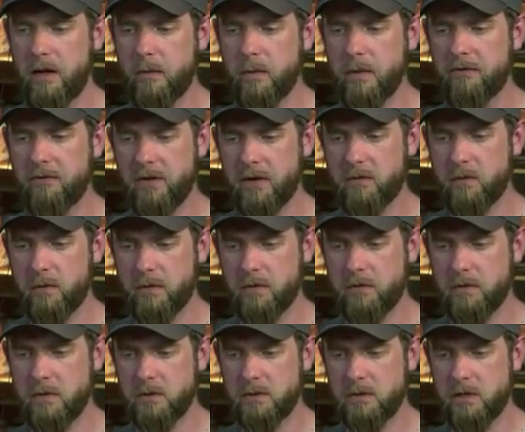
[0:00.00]
we fixed with the
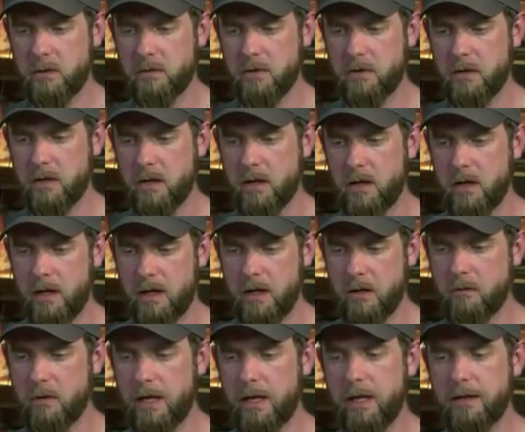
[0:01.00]
Showstopper
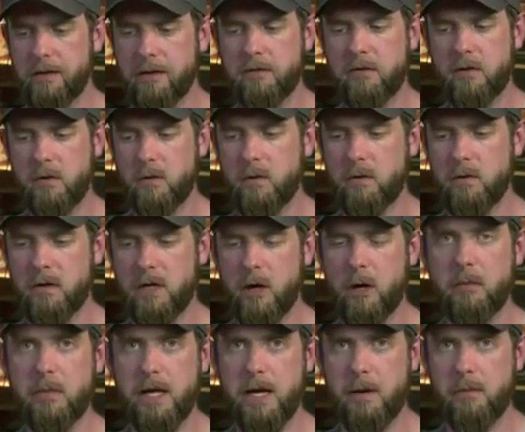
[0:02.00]
related to the RPM.